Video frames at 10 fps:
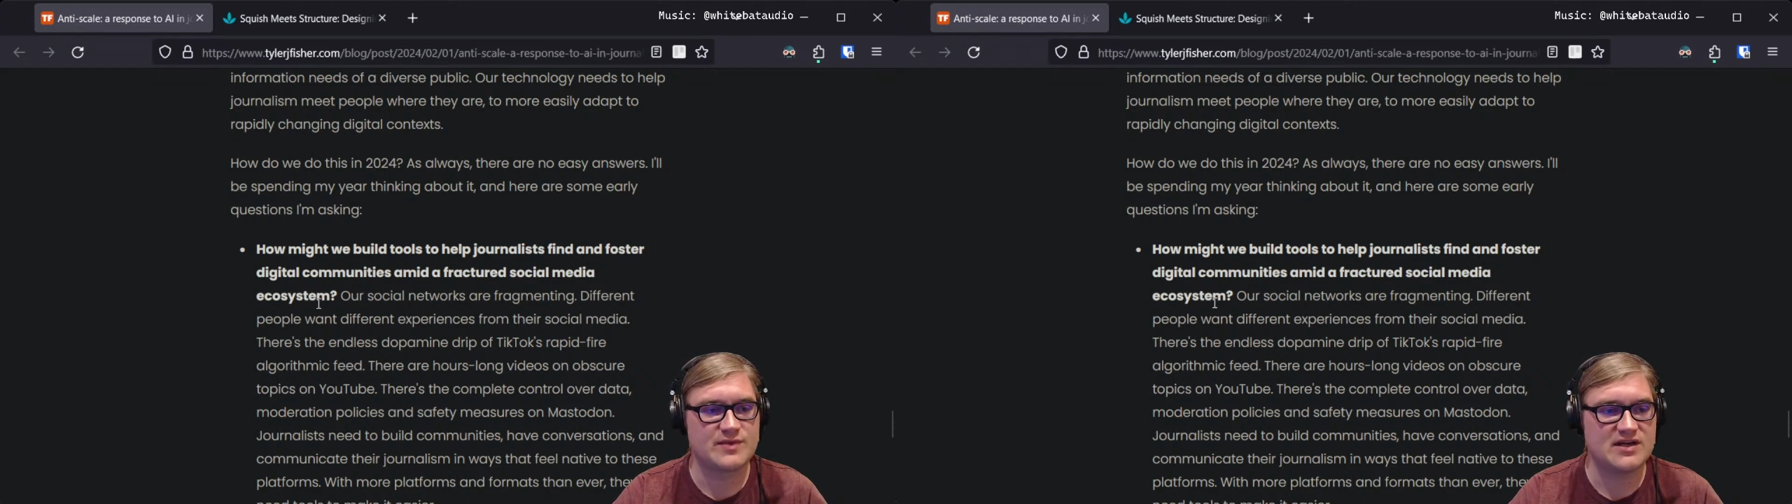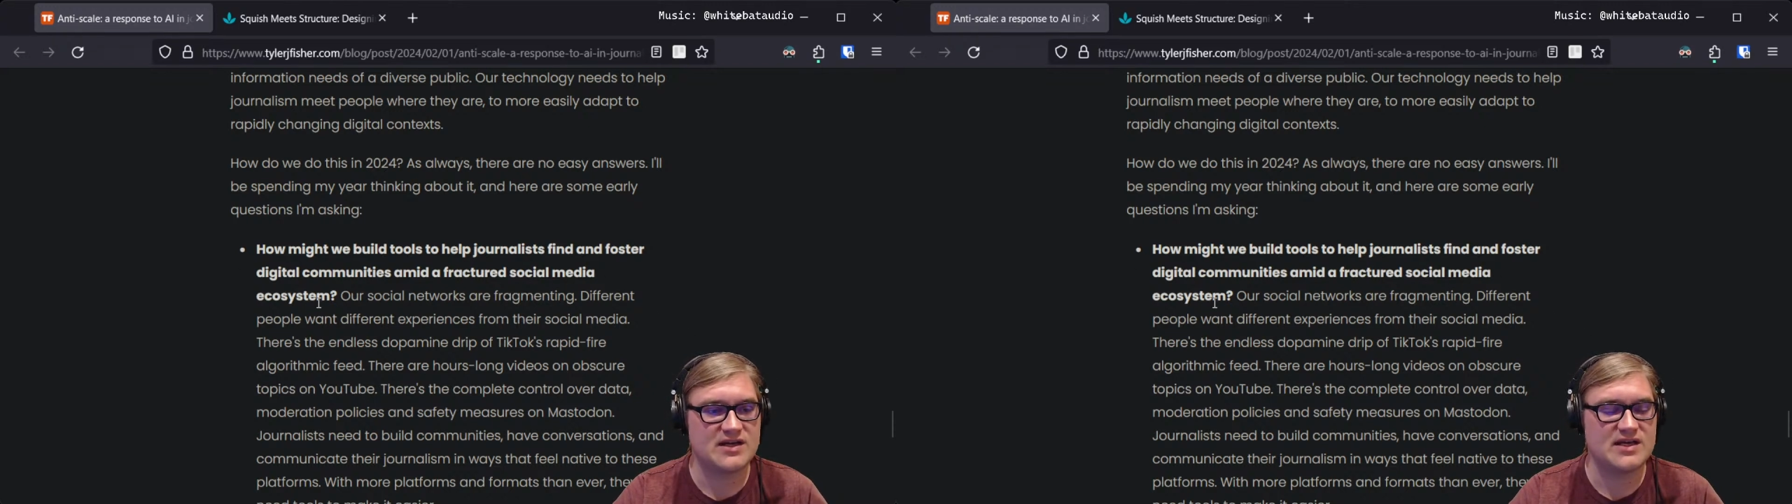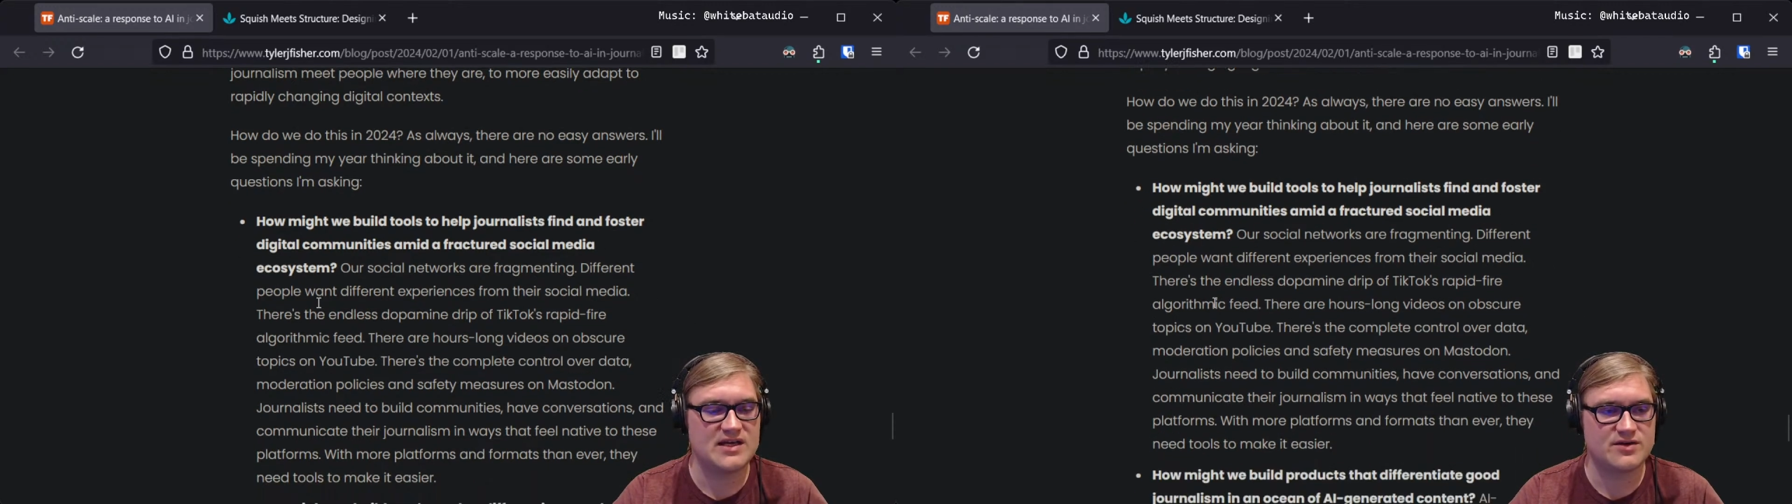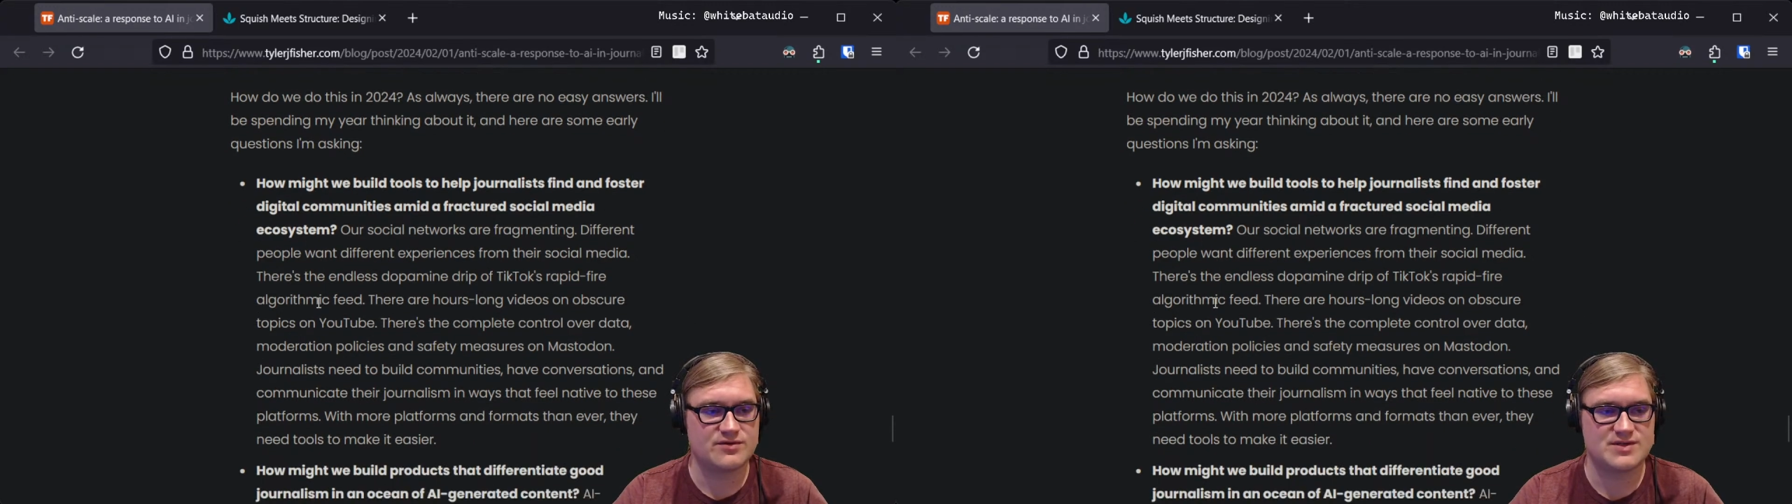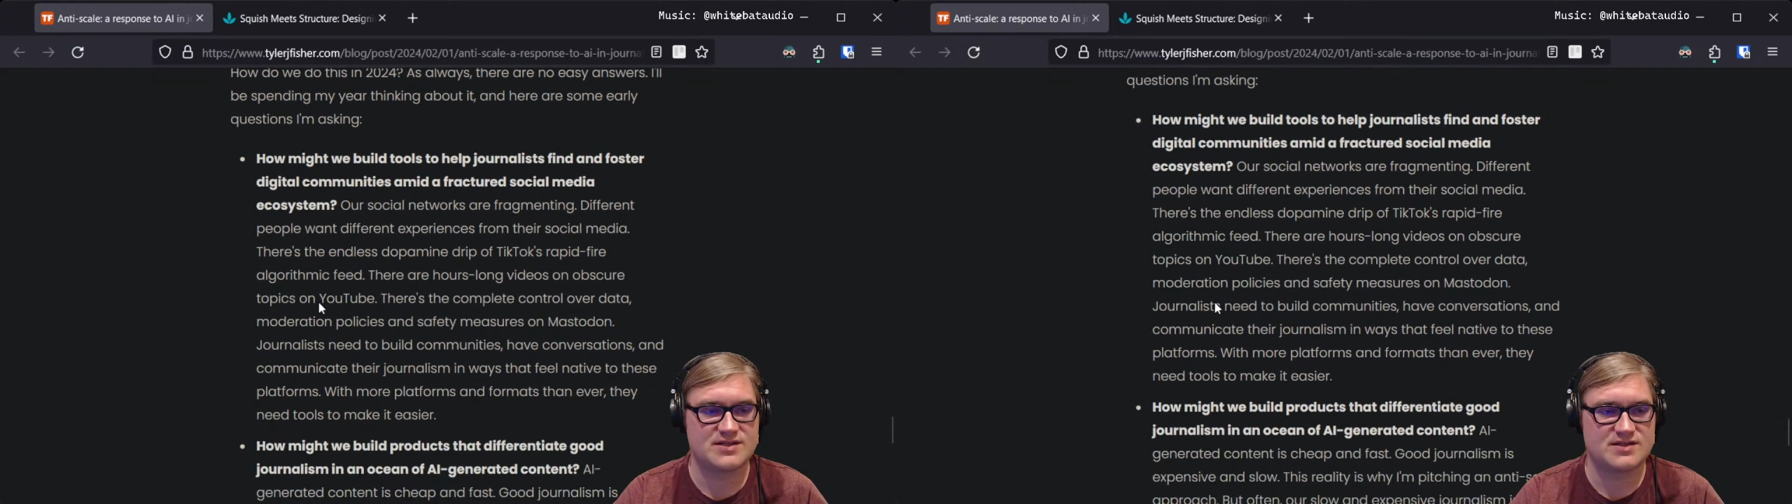media
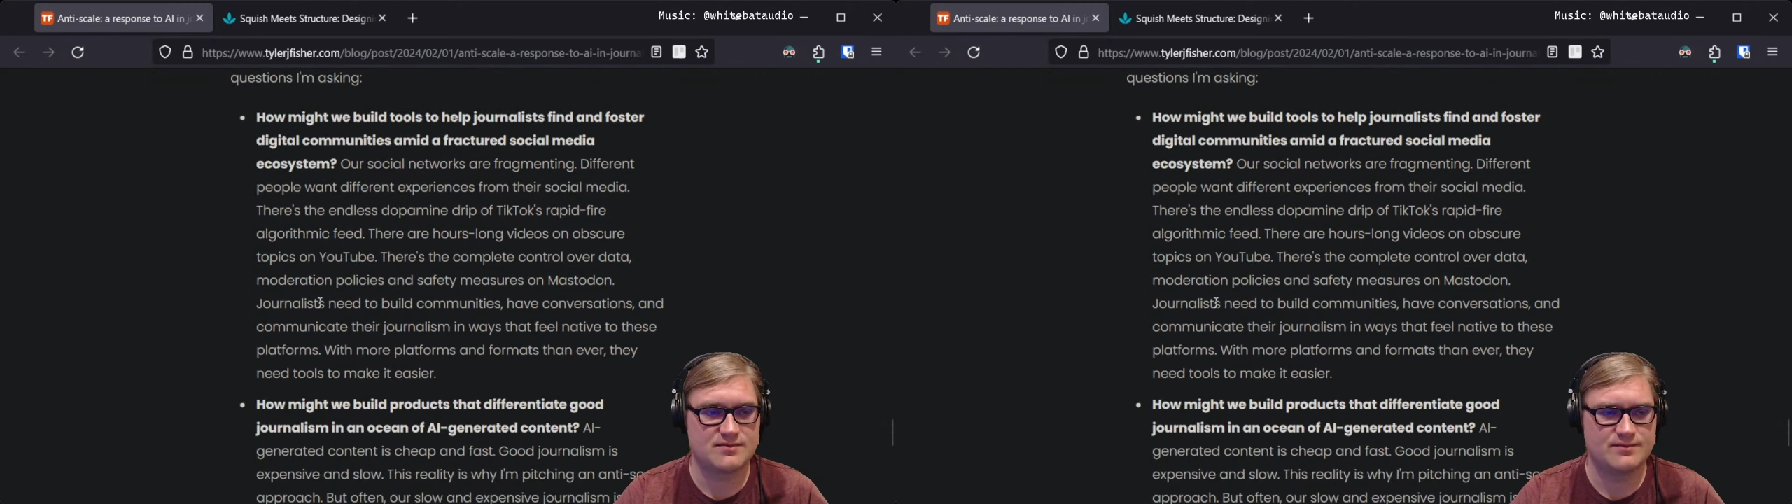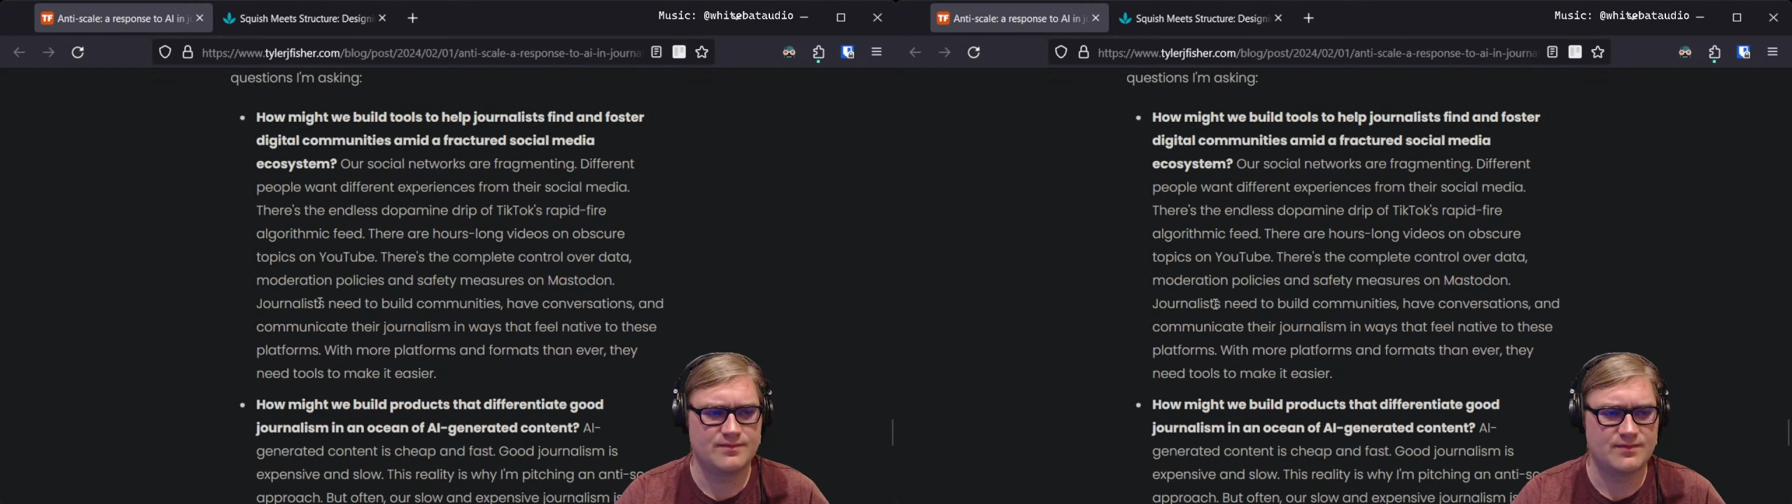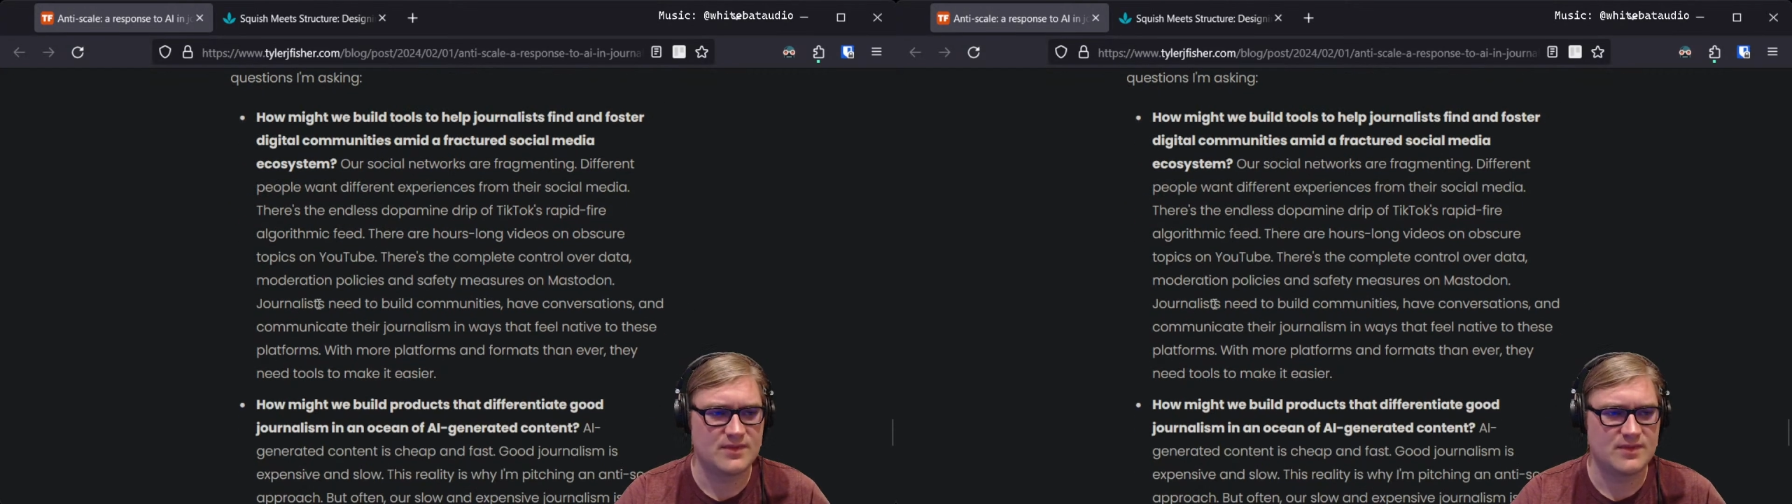ecosystem?